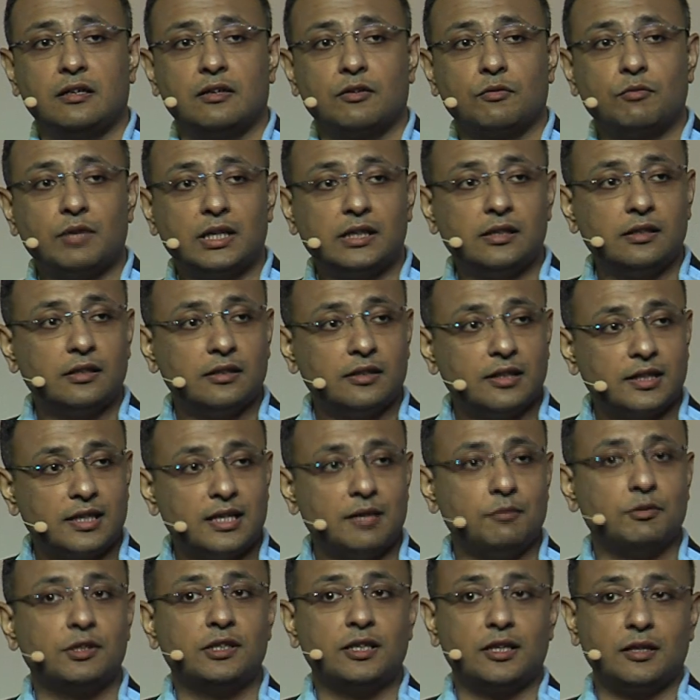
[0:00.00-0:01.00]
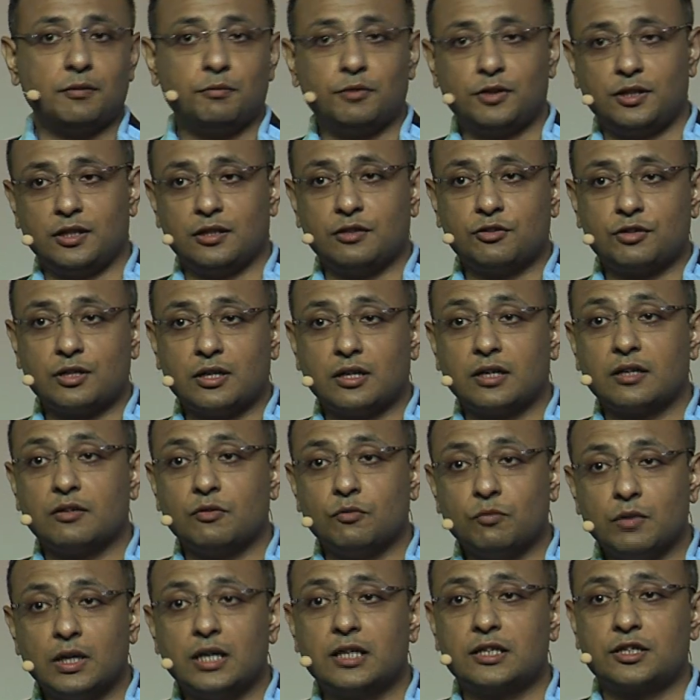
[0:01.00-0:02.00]
whether the chemotherapeutic drug
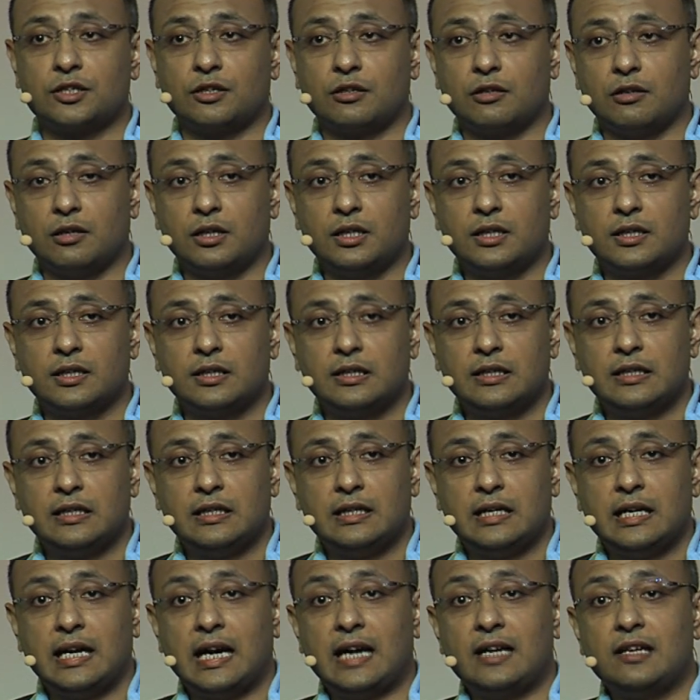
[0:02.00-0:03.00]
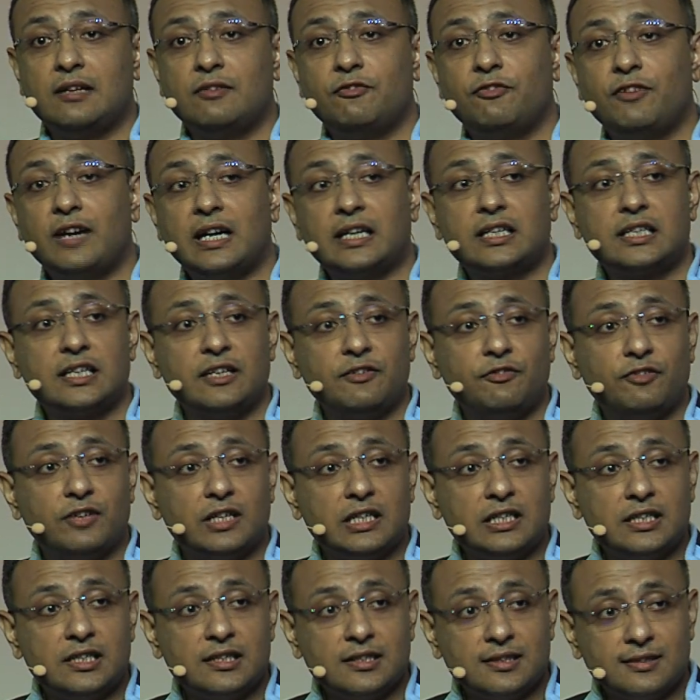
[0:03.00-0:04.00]
worked or not? And in fact, if
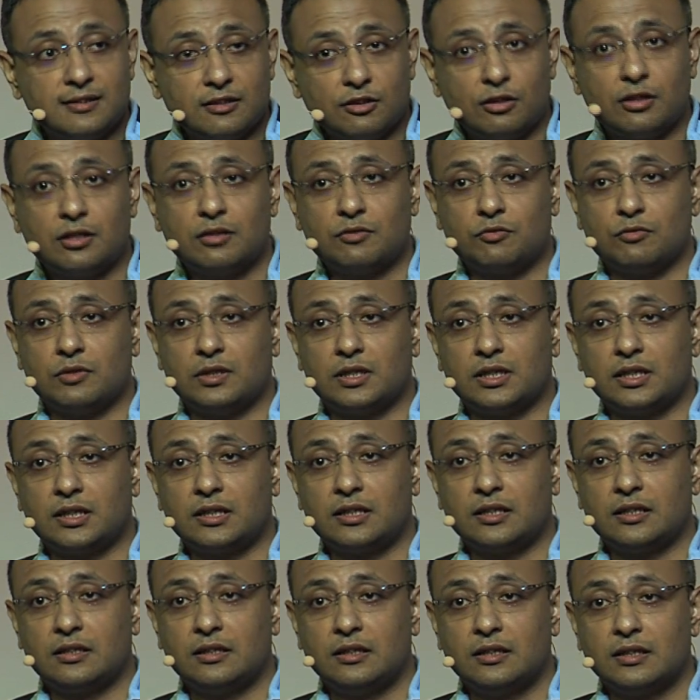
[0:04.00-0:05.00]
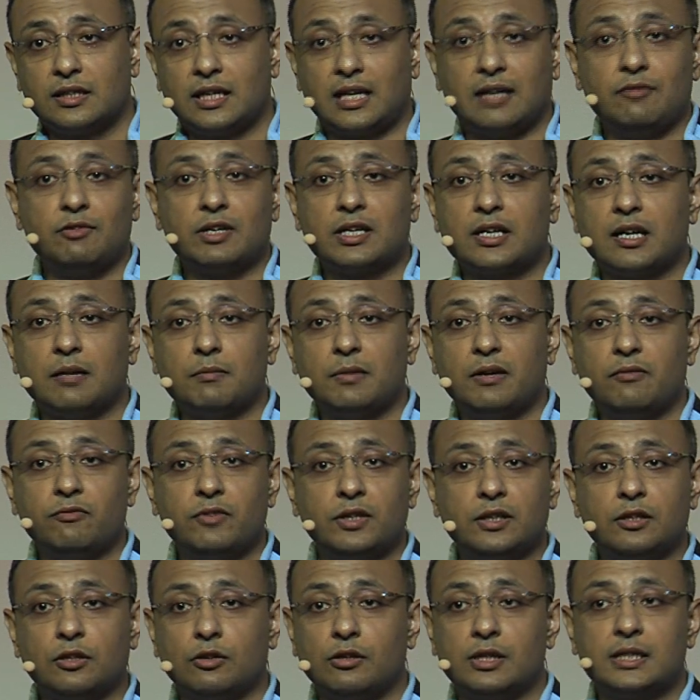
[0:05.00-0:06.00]
it does not work, can we come up
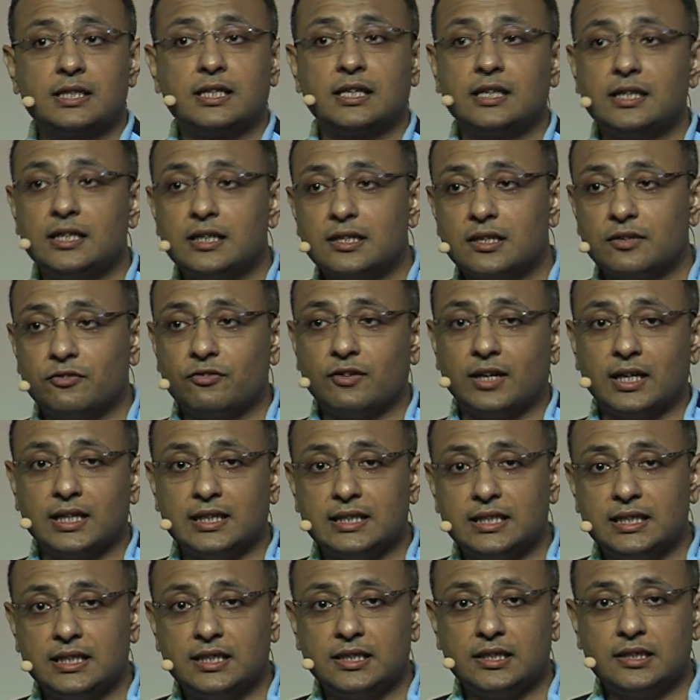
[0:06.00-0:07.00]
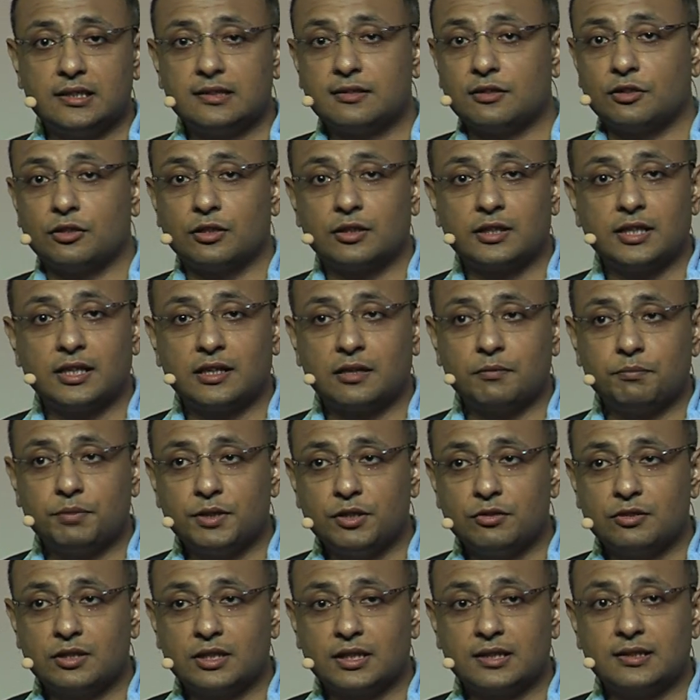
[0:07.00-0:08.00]
with alternative ideas or
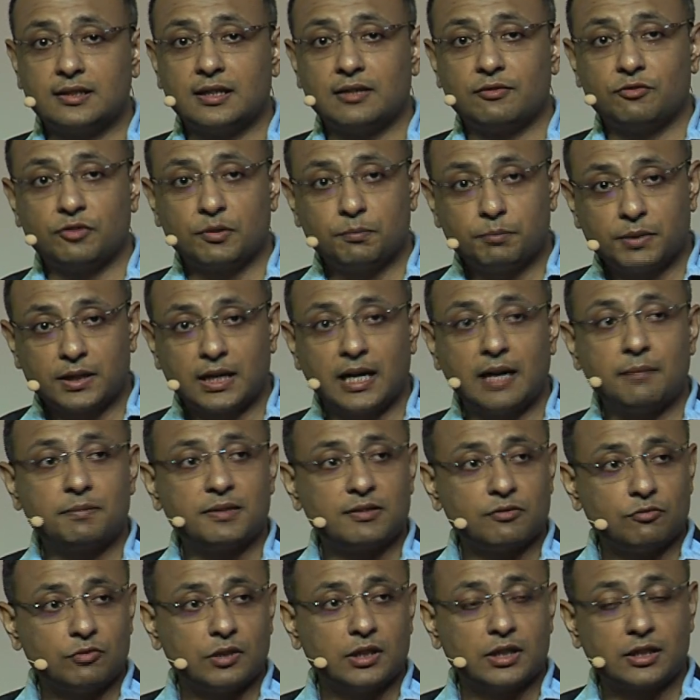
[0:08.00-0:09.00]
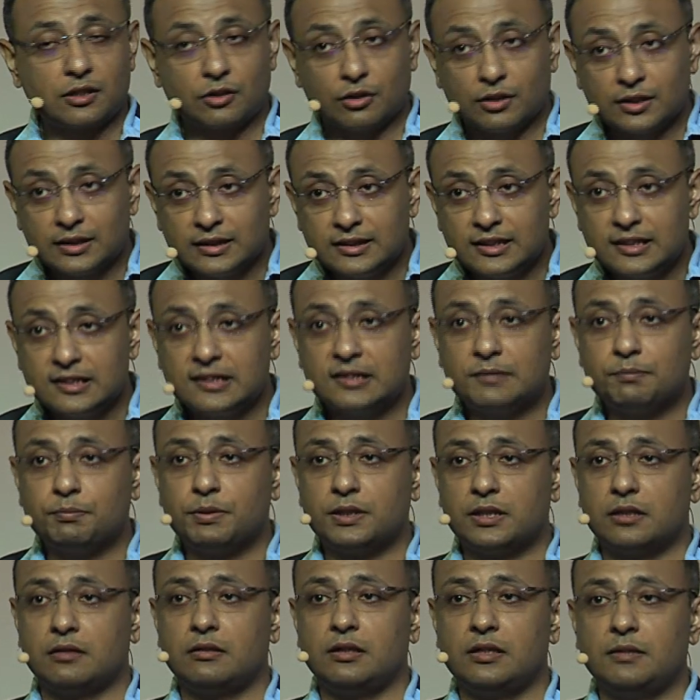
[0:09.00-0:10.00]
therapeutics that would perhaps work on this
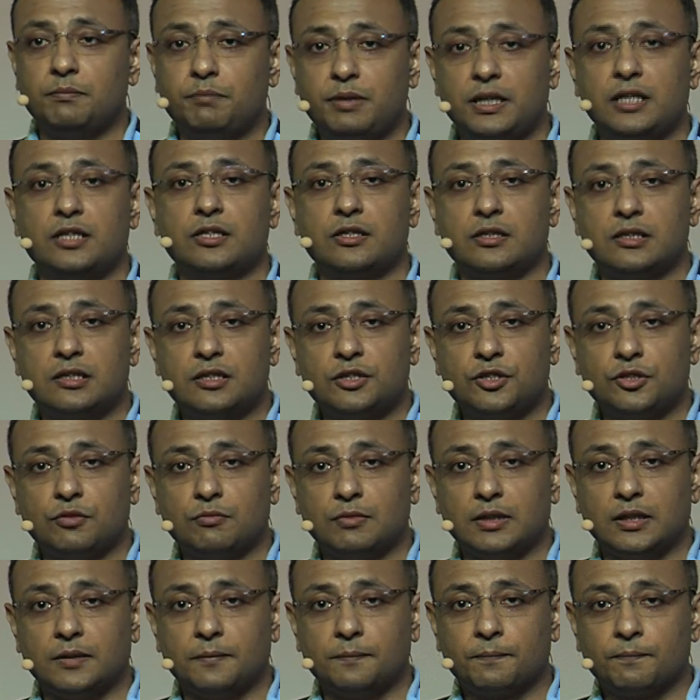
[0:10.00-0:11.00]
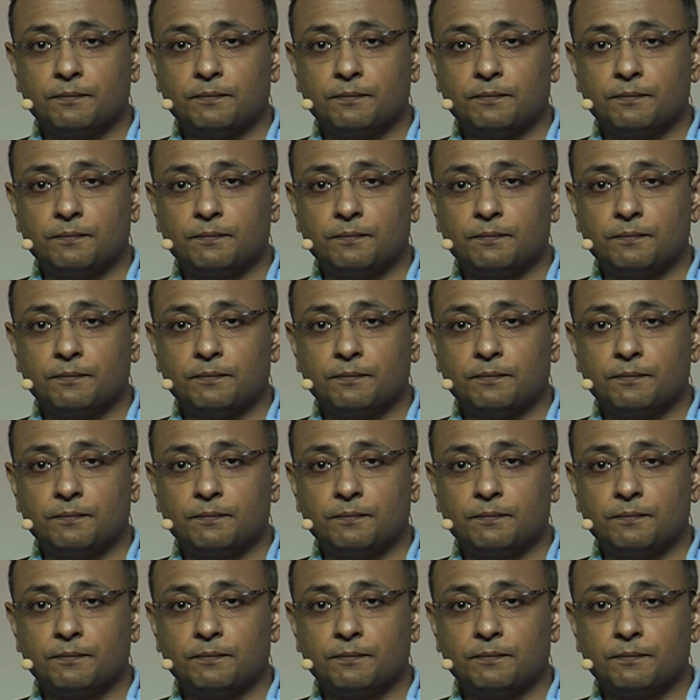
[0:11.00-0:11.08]
particular patient's tumor?